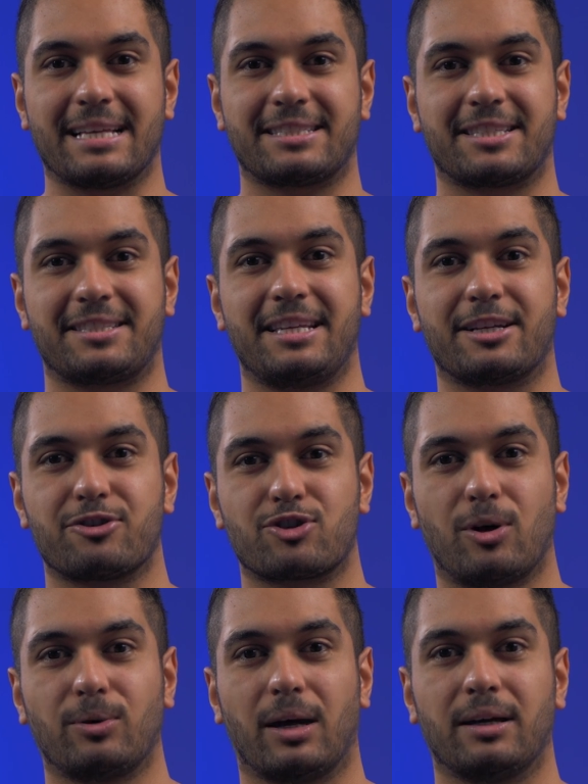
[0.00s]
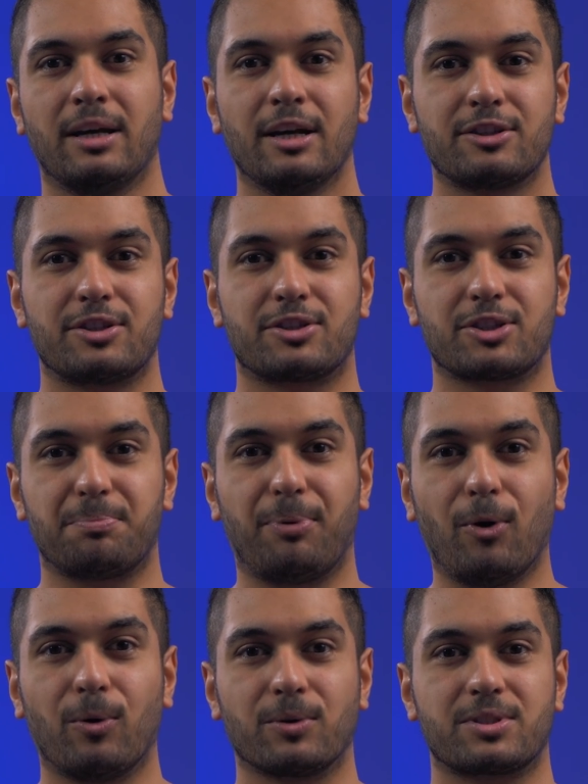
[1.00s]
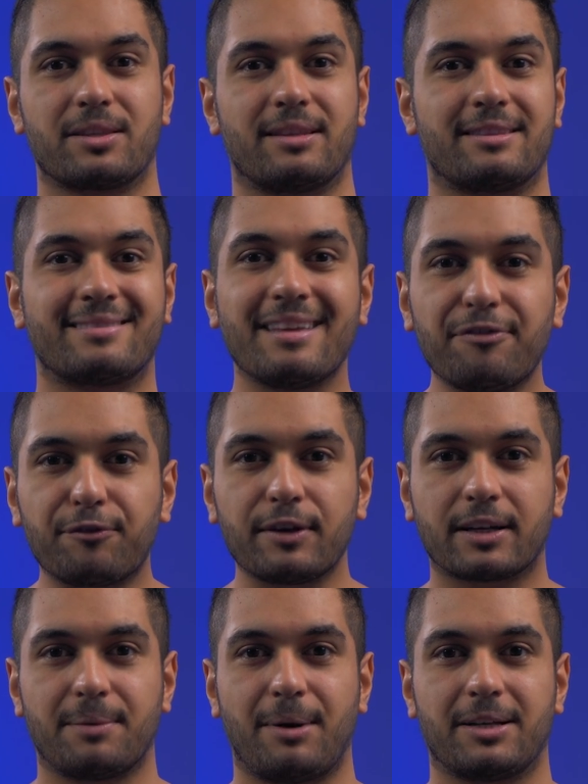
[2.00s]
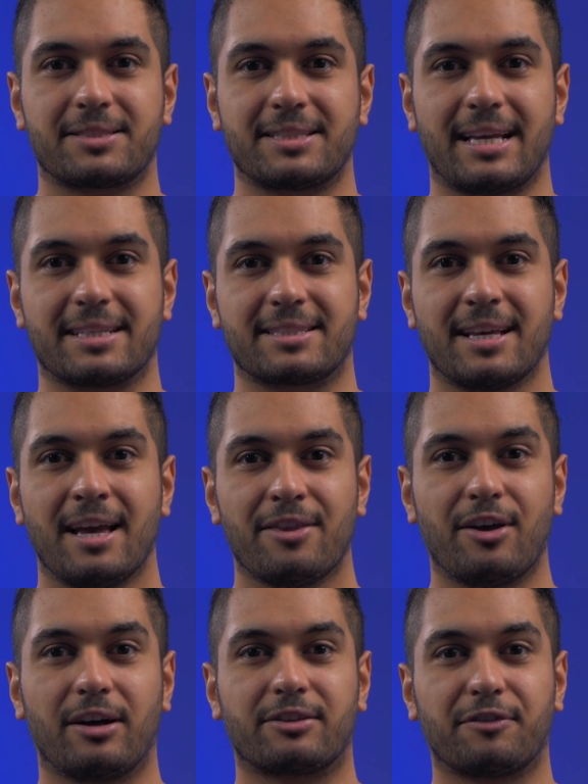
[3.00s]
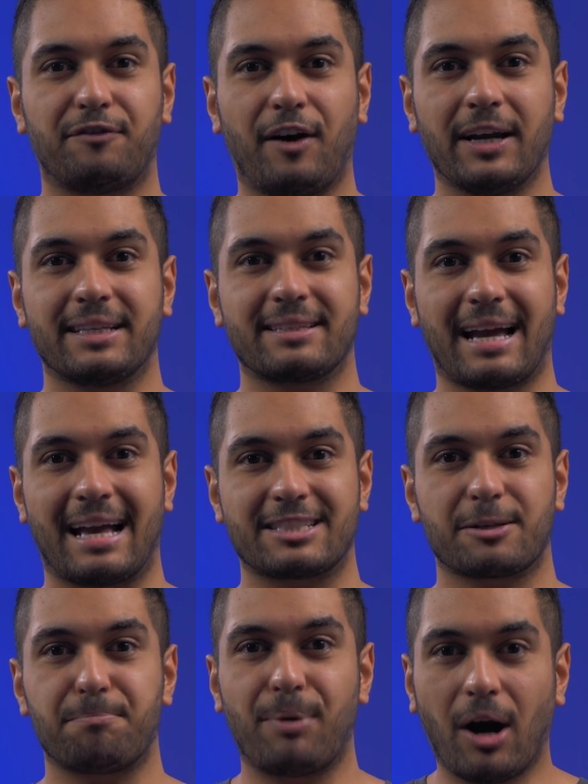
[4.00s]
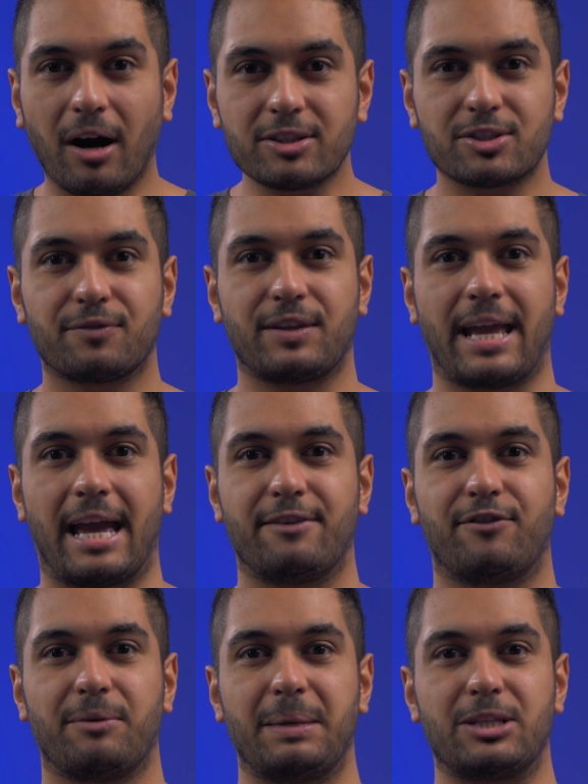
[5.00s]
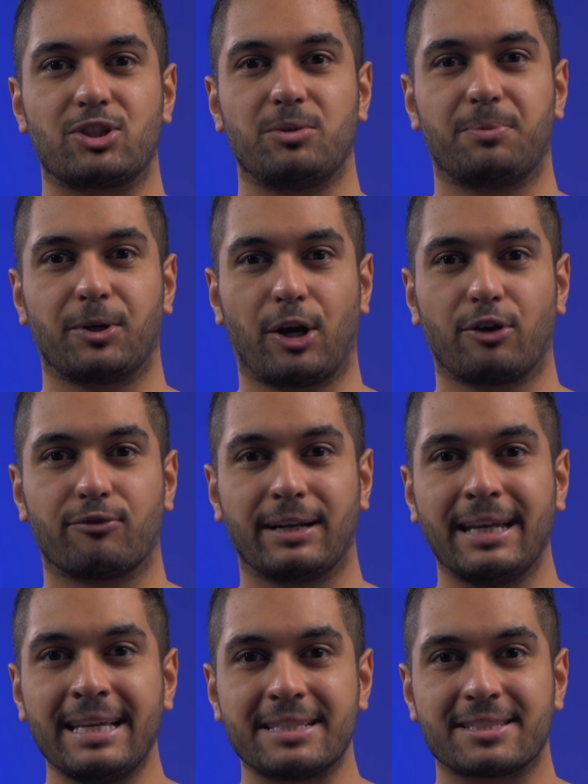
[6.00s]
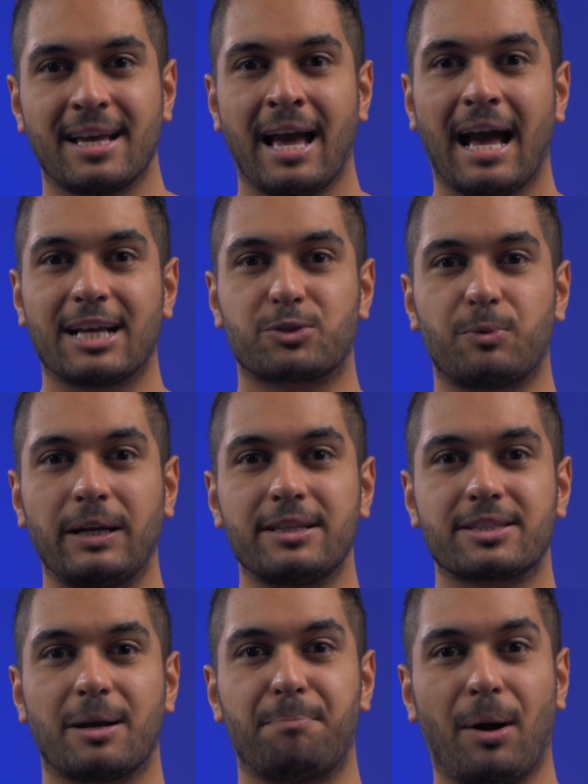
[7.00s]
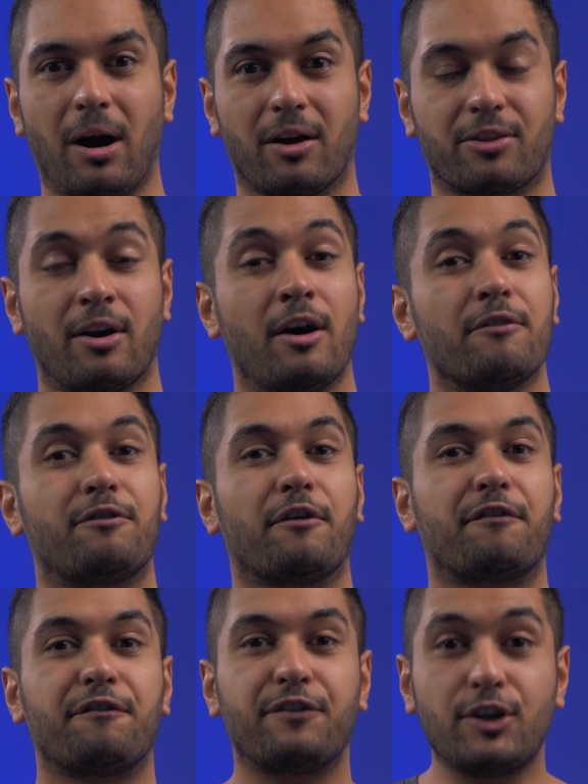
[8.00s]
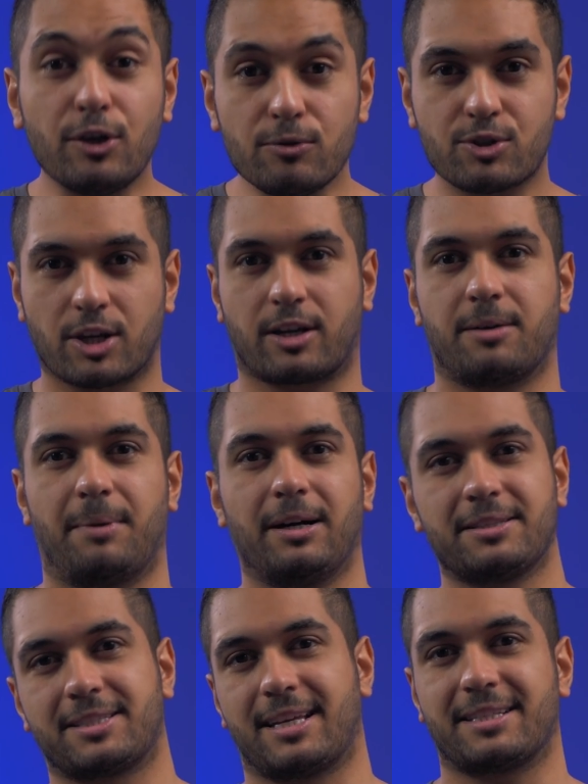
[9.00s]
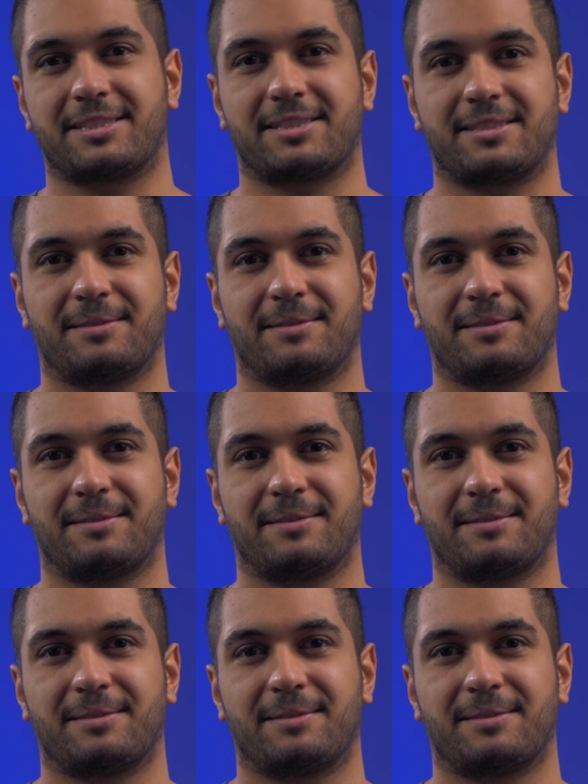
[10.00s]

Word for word: SSD controller to support the different command sets that are defined as part of the NVMe 2.0 release, as well as a path for future command sets.